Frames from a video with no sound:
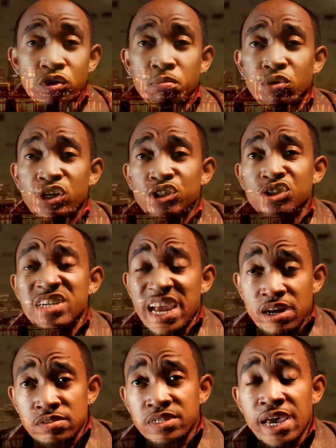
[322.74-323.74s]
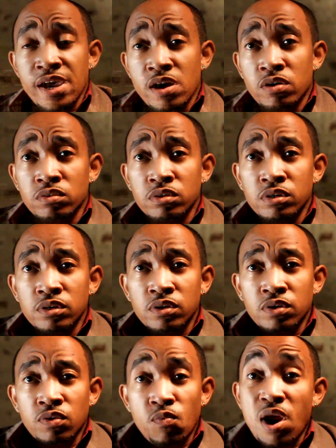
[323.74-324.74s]
a bridge downtown,
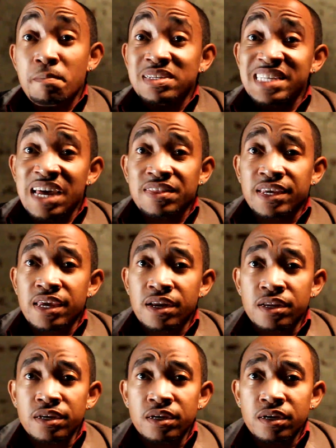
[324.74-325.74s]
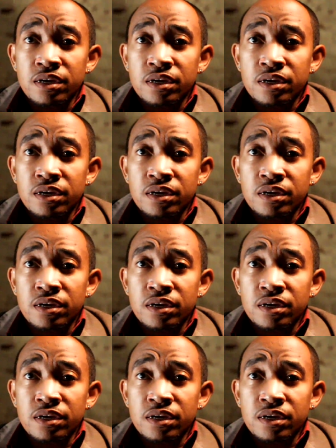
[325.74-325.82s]
right beside the Kennedy,